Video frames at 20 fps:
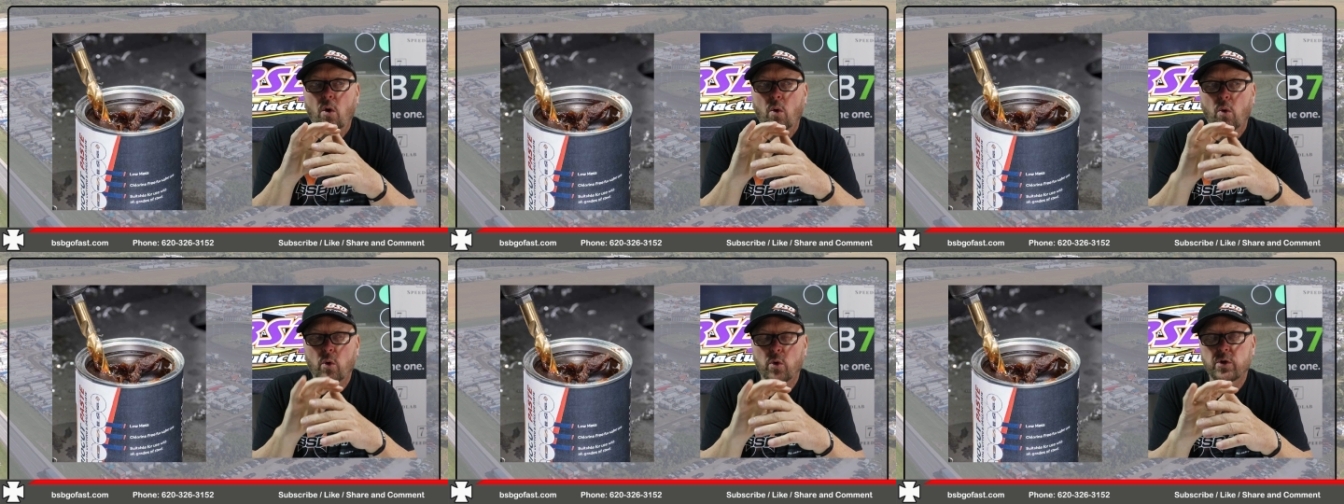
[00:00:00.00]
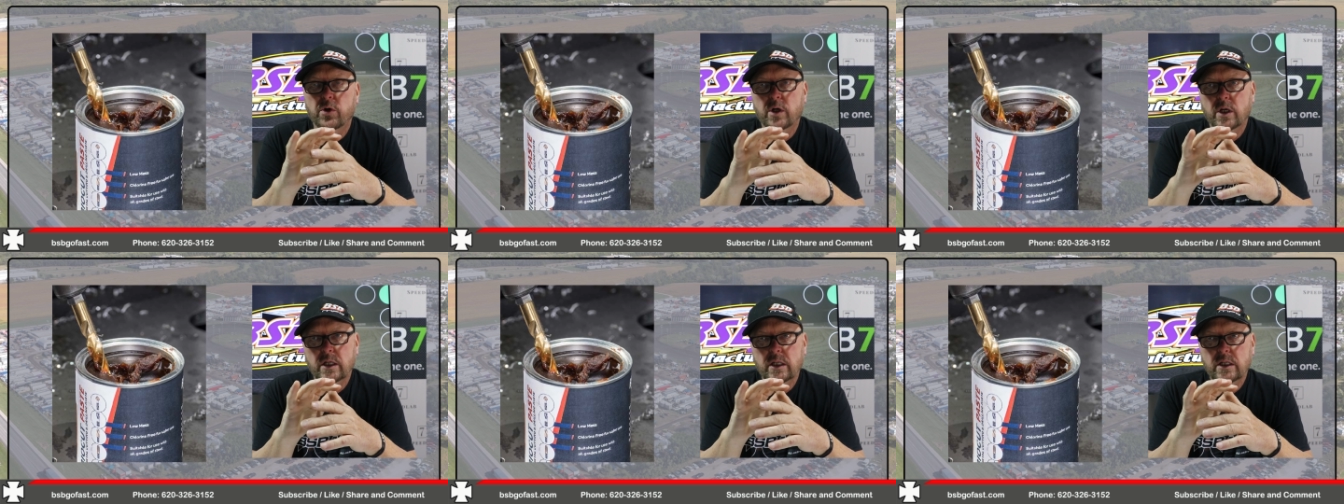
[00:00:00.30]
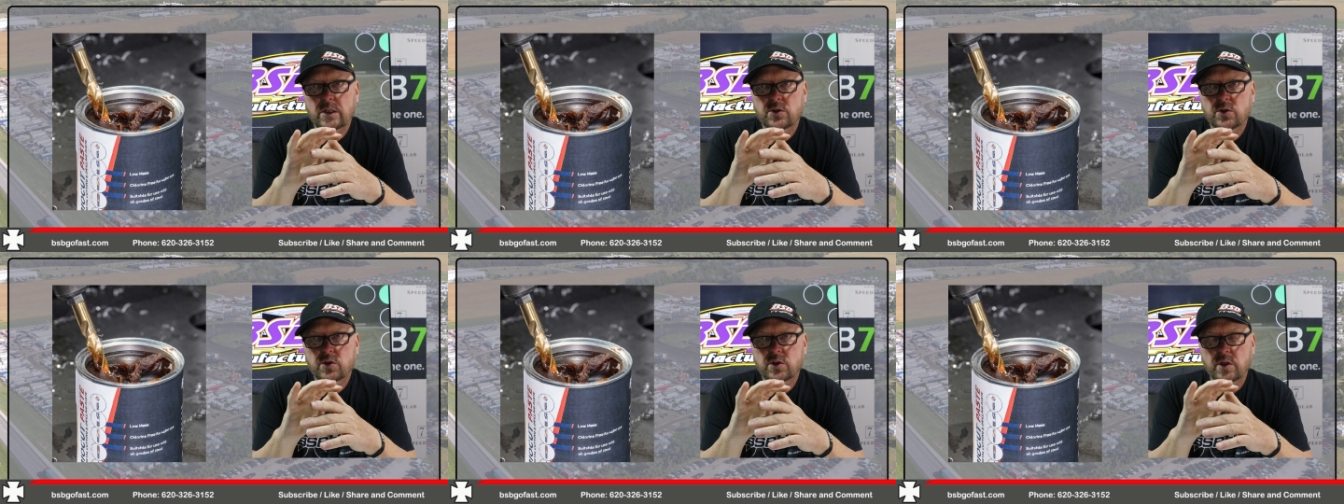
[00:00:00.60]
or you're going to
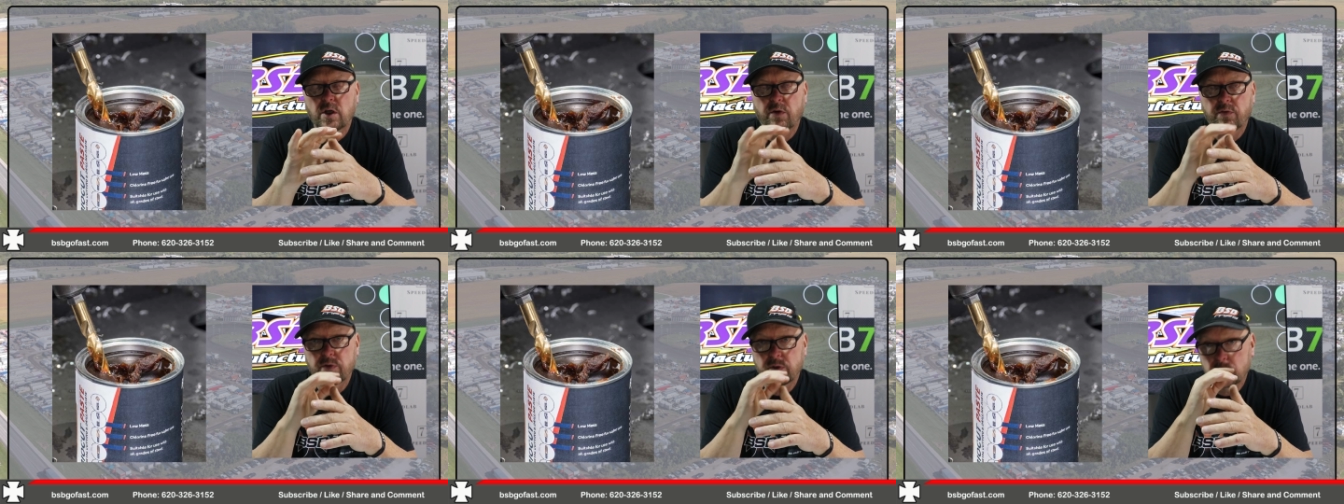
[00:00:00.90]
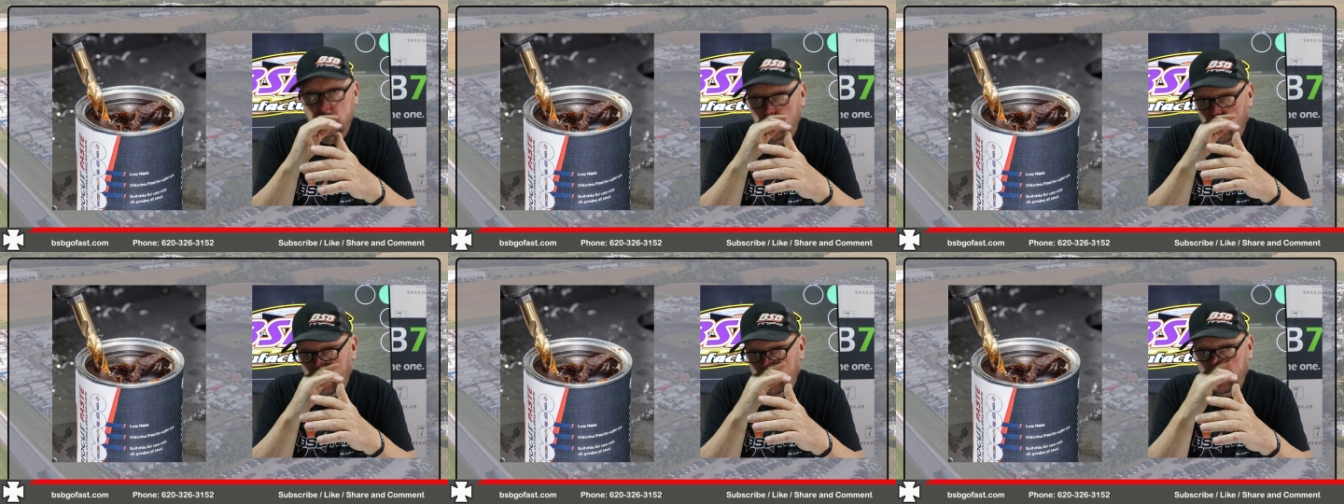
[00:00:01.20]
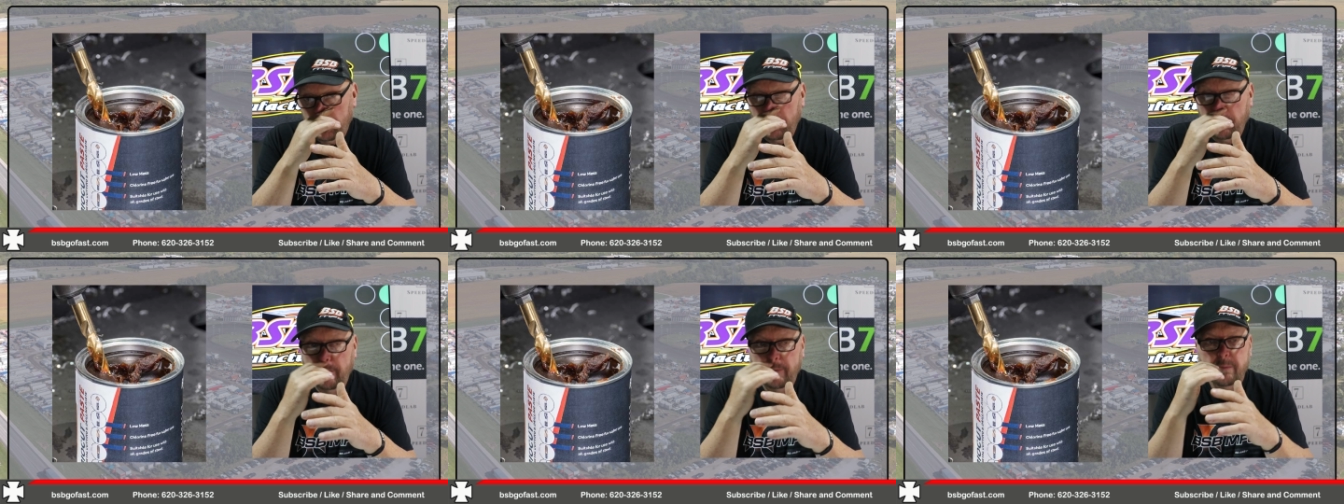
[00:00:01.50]
get yourself in
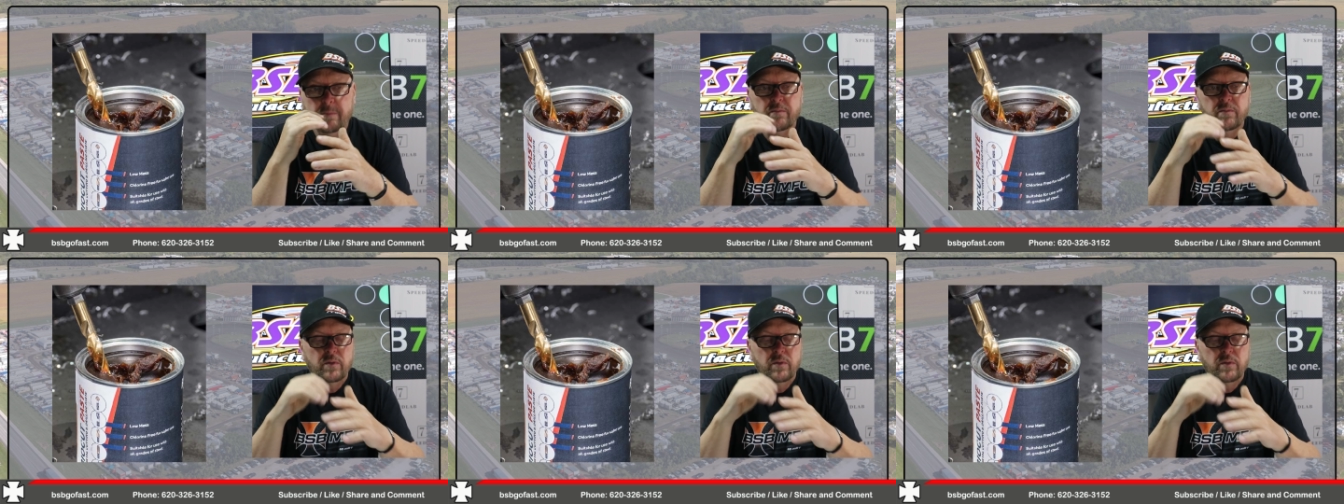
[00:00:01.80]
trouble.